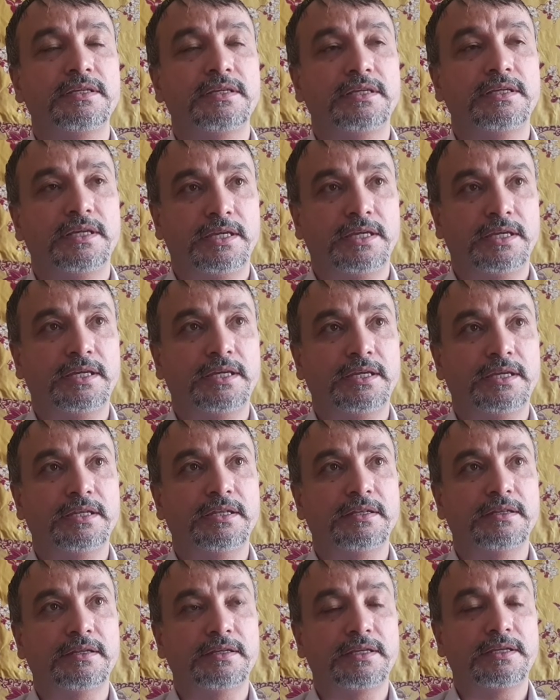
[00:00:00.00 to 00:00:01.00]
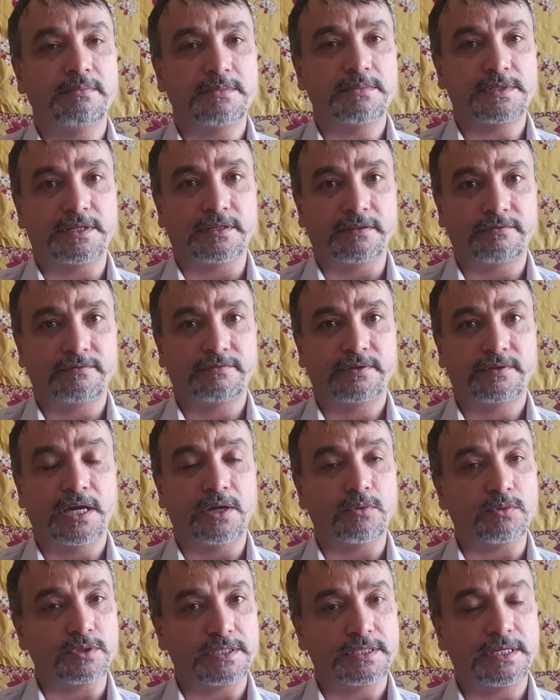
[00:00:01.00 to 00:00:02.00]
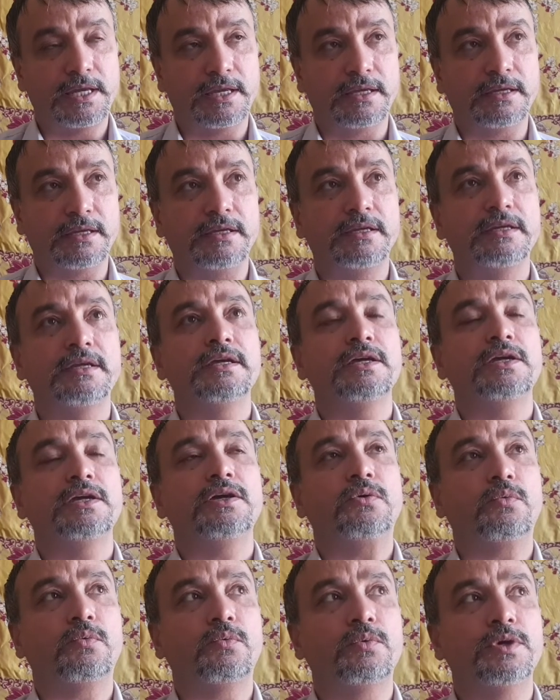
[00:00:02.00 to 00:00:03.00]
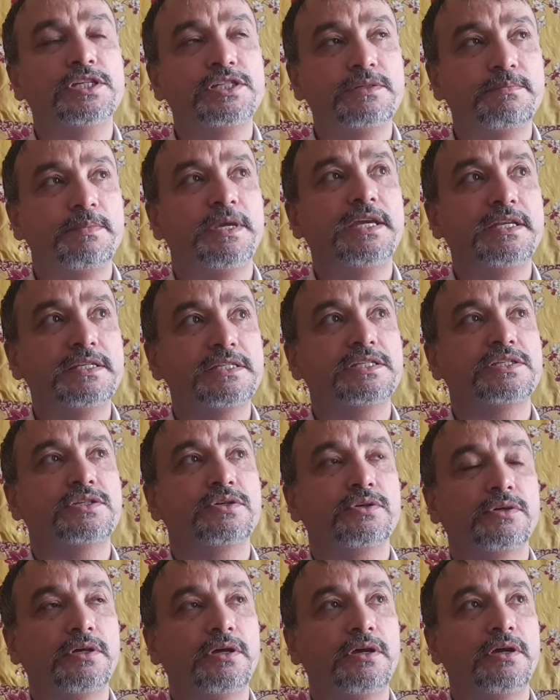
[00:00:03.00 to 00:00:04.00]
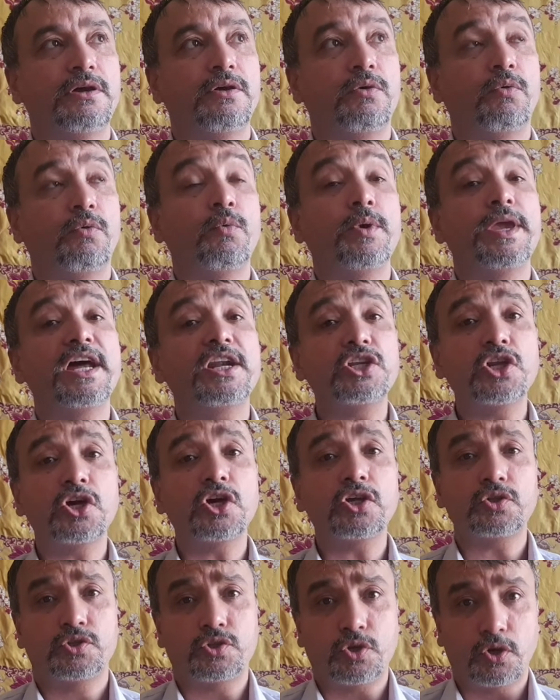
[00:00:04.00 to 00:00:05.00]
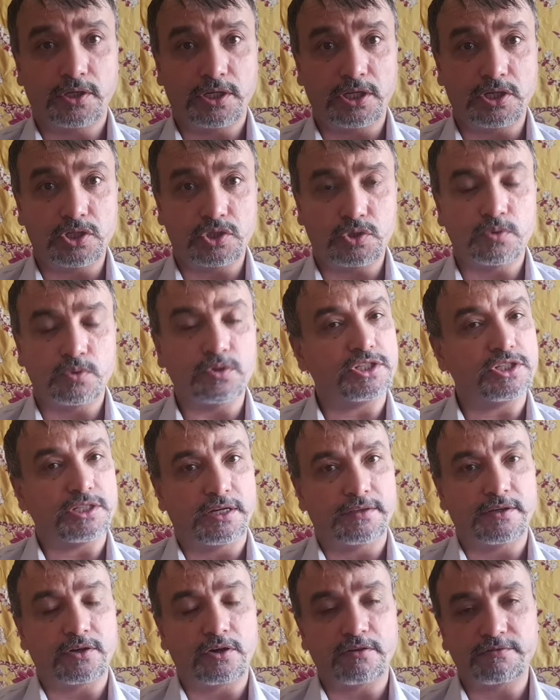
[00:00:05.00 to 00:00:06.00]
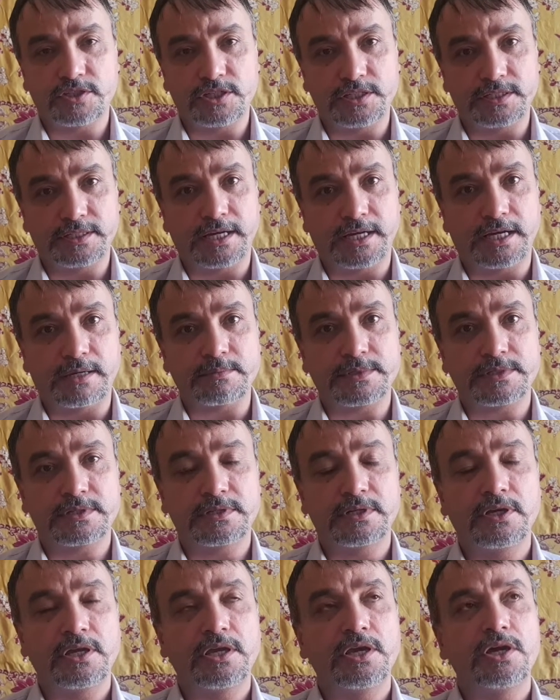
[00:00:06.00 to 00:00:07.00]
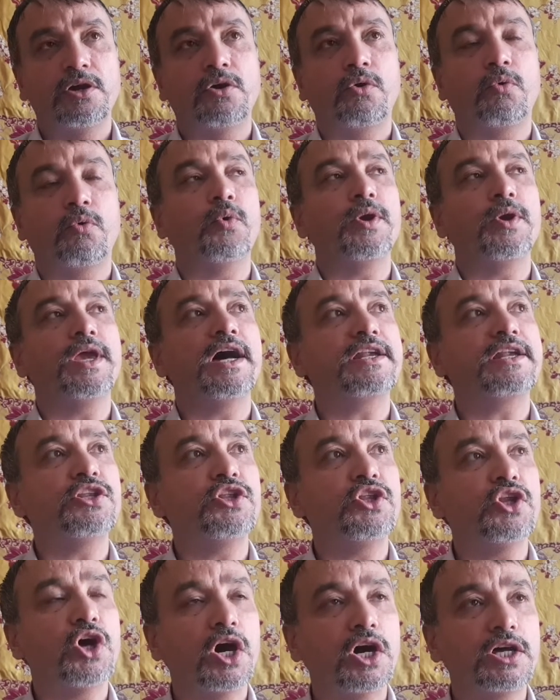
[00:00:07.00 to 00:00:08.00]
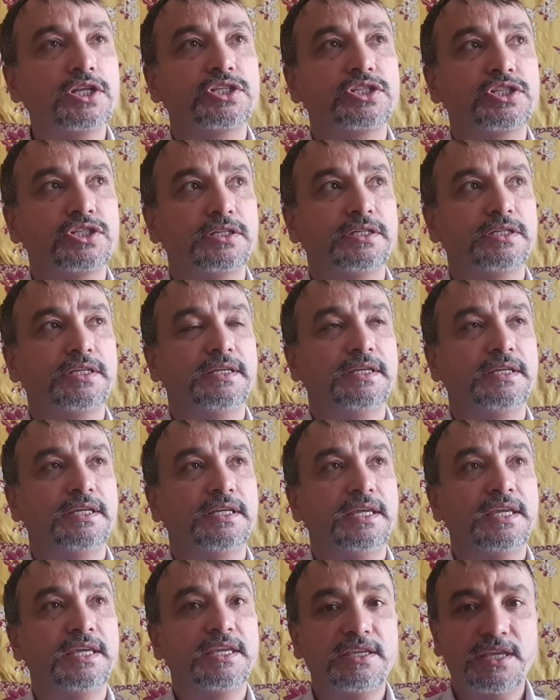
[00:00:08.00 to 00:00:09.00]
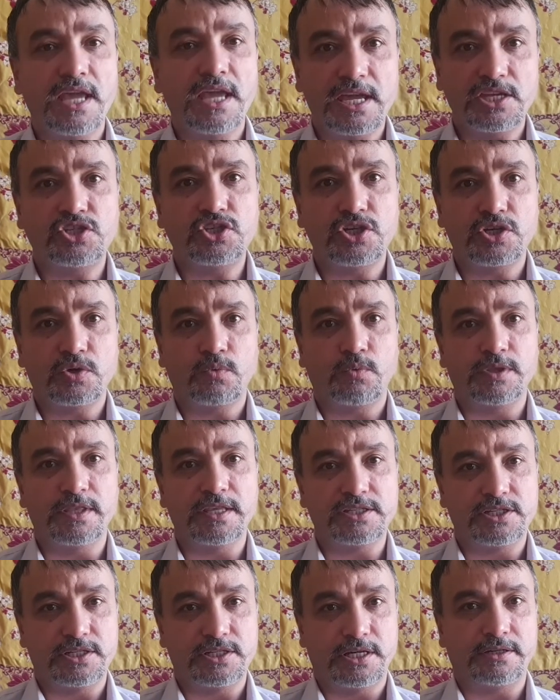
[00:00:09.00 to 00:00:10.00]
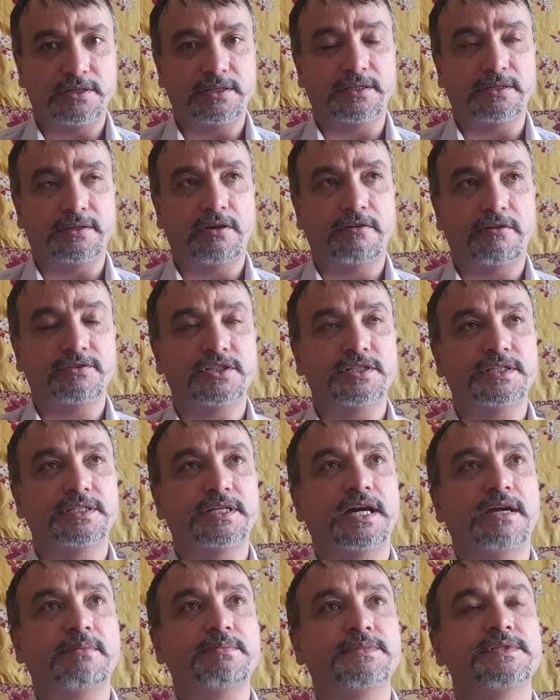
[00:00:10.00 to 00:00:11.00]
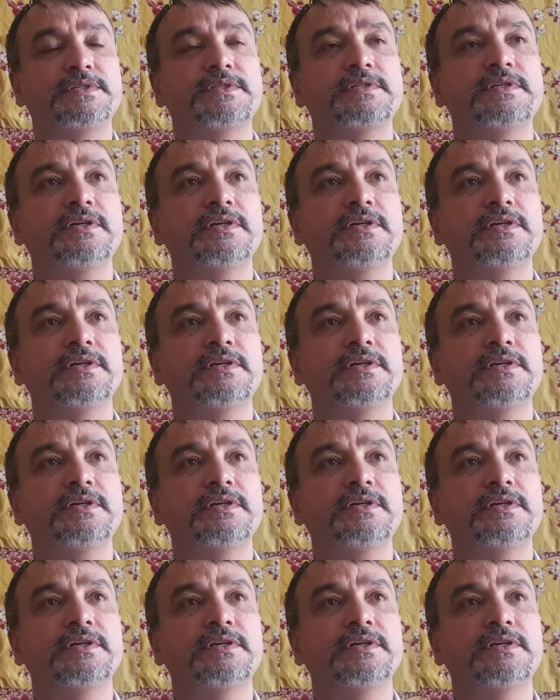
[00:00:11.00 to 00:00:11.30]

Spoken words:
in himself, I would say, which means we are not talking to each other oftentimes. We are not engaging with each other oftentimes.